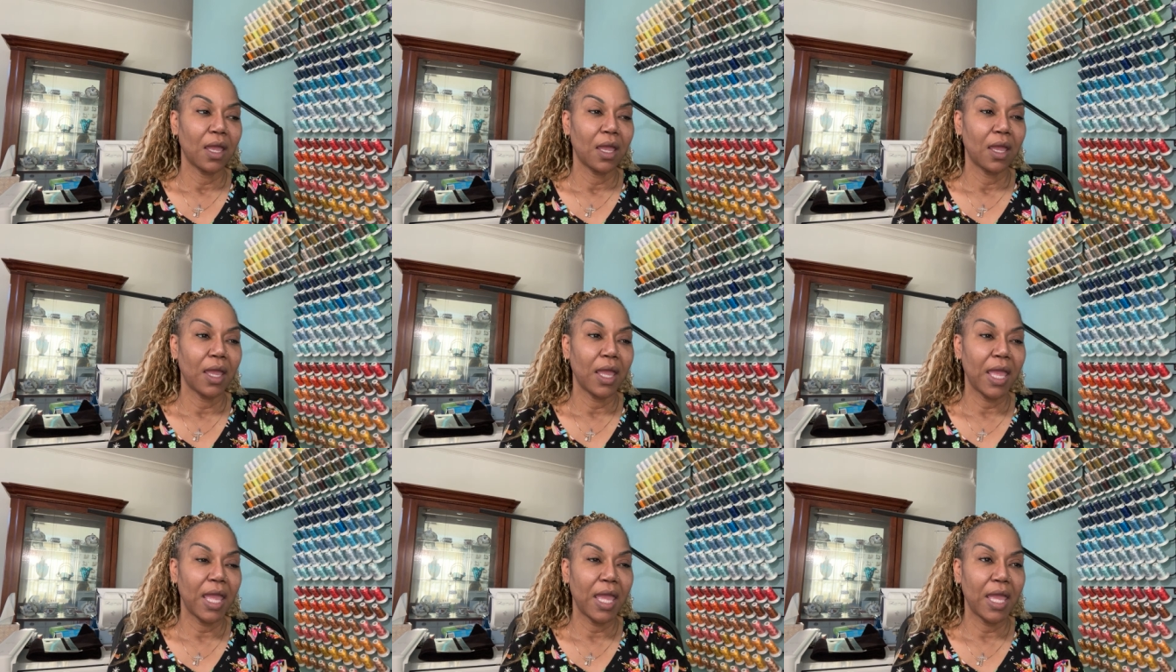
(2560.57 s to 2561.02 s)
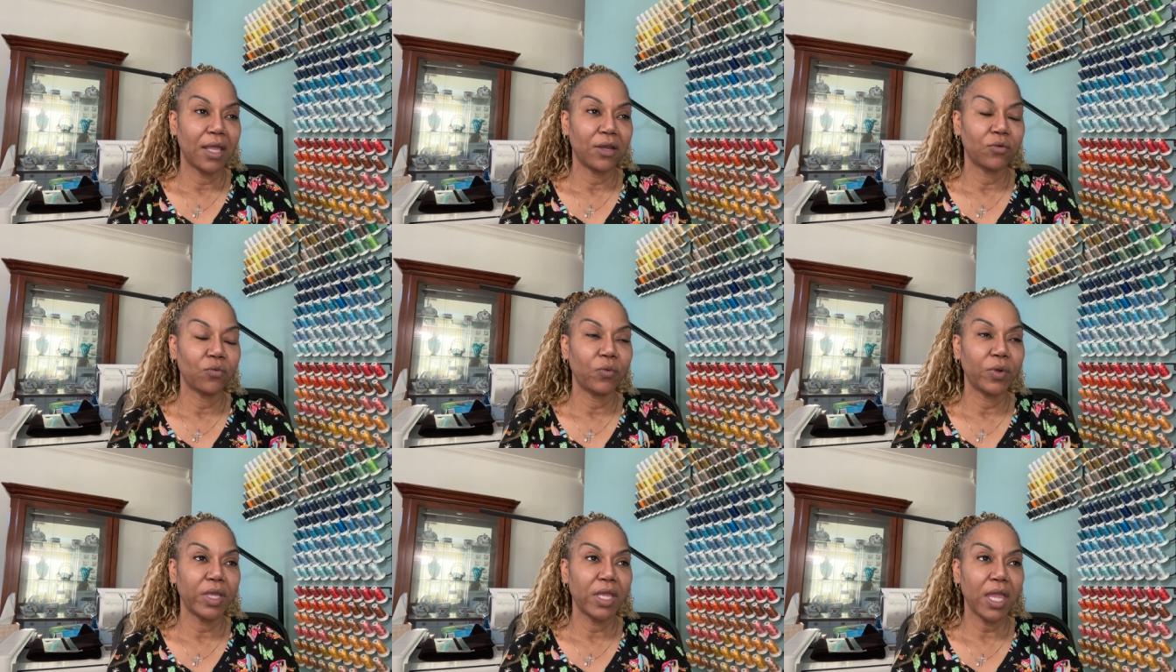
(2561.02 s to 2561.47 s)
And
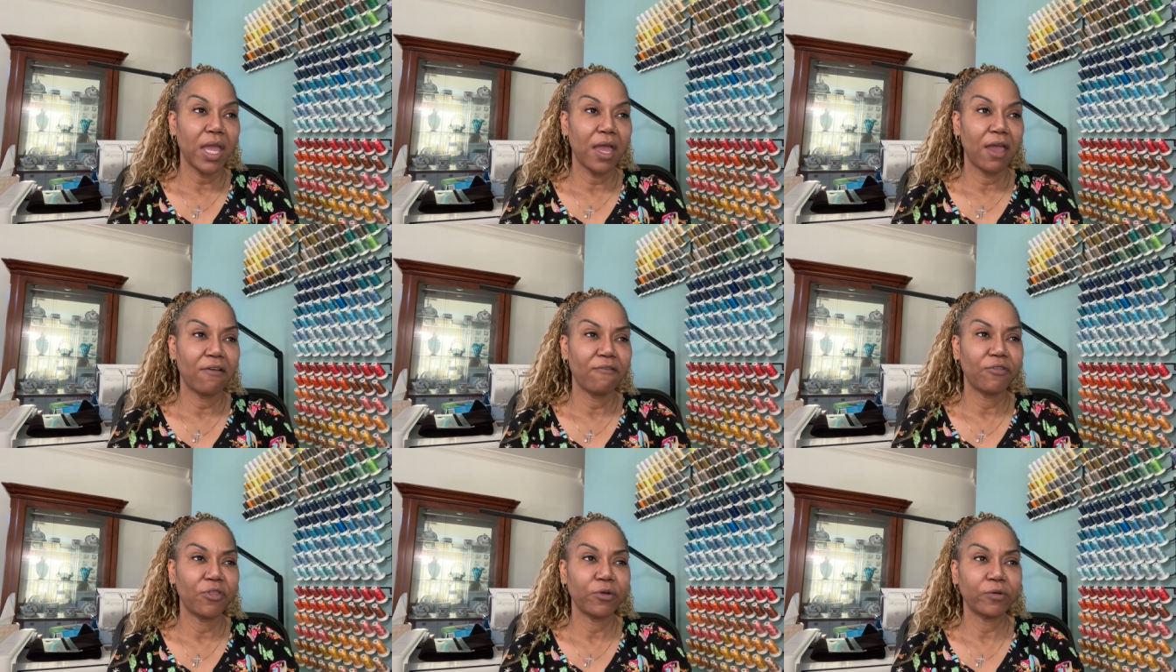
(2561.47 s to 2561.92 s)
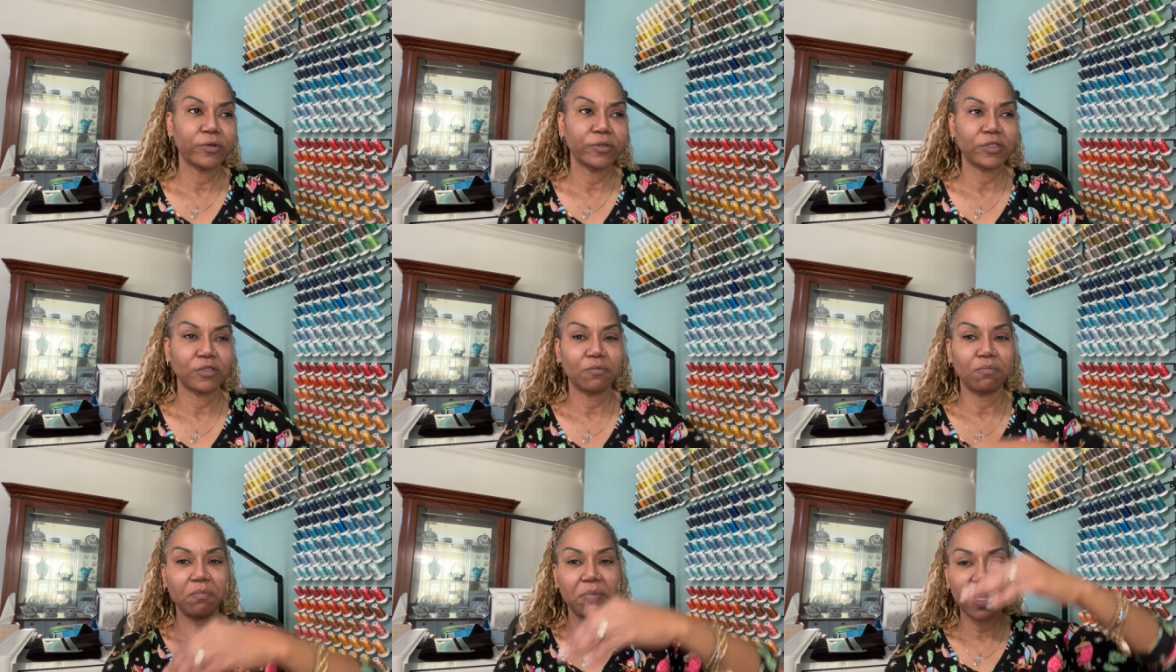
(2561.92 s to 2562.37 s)
we have
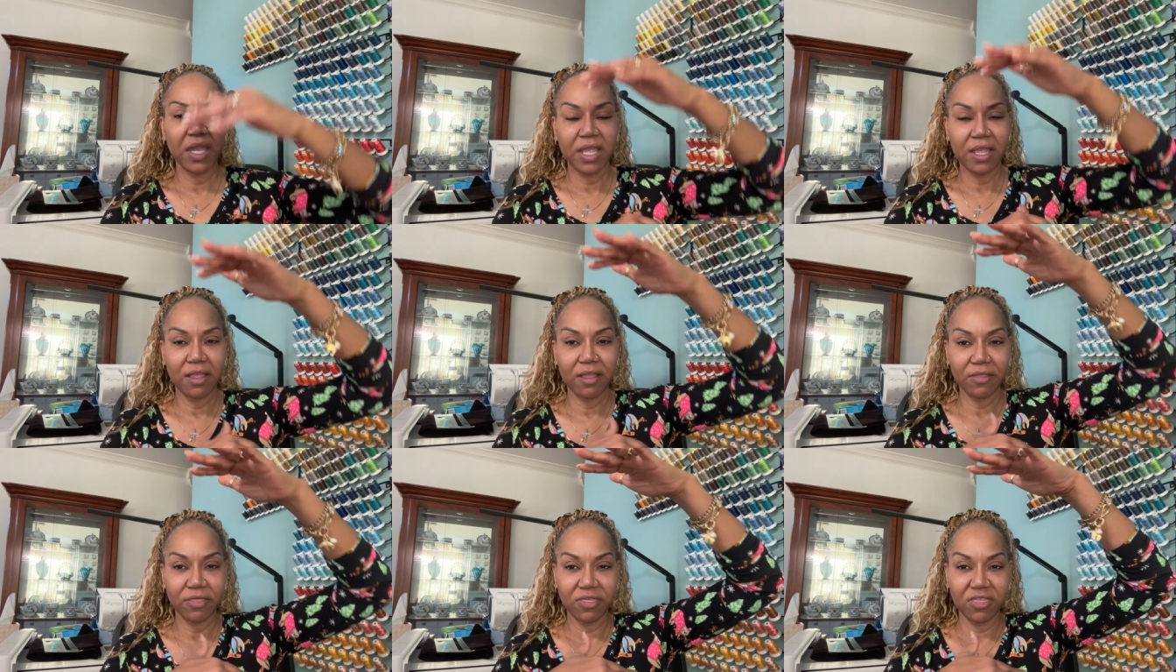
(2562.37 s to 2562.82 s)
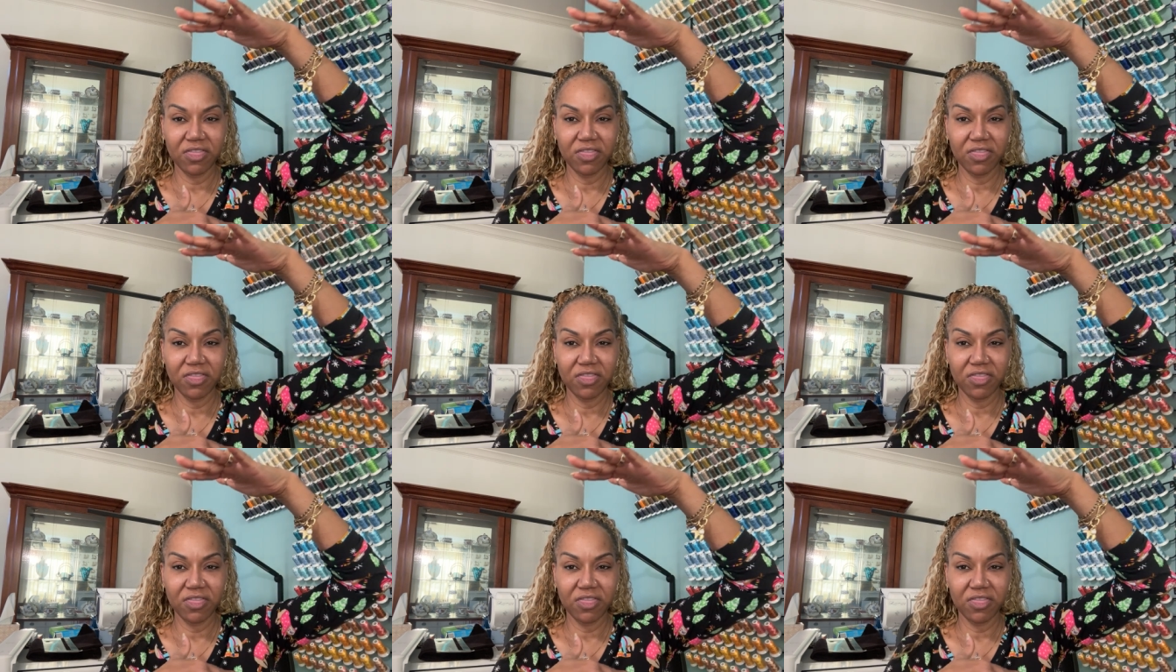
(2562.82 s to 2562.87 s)
those big,